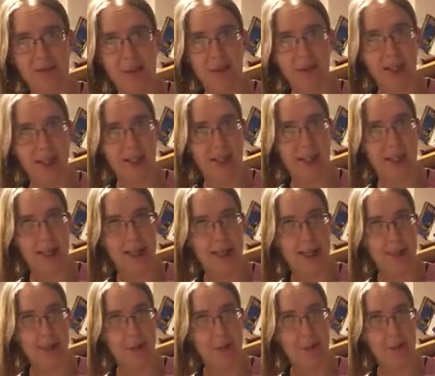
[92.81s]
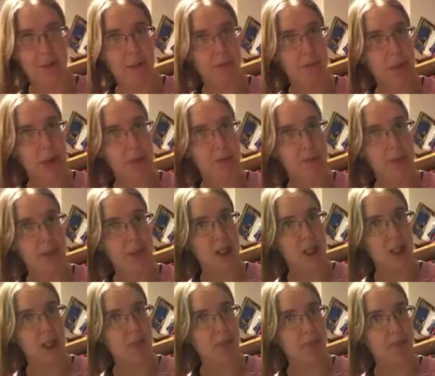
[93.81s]
very young age,
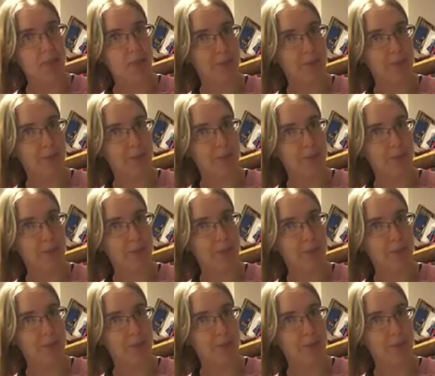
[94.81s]
pinching.